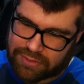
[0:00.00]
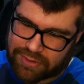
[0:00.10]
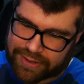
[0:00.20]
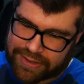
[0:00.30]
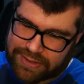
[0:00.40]

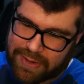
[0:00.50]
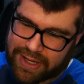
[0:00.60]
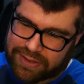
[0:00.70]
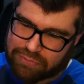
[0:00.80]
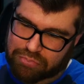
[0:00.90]
Like this
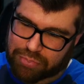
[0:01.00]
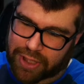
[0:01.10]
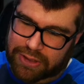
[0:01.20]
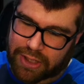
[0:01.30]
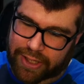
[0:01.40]
makes
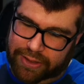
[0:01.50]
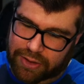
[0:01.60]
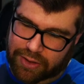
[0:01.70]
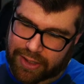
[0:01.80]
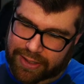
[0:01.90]
Bud Light
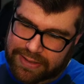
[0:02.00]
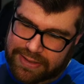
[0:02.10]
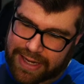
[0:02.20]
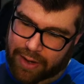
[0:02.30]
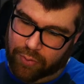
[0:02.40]
look like a
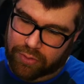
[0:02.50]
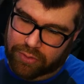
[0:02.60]
stout.